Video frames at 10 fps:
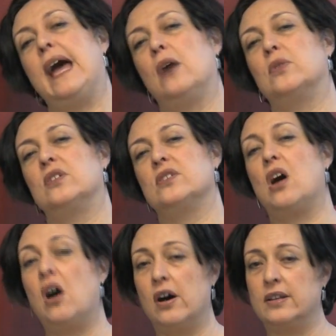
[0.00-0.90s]
hours
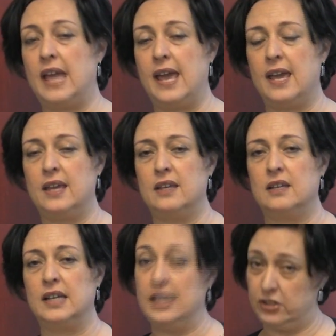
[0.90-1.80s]
on an
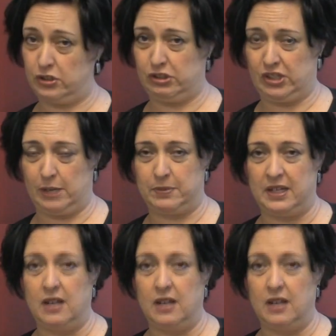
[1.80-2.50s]
internship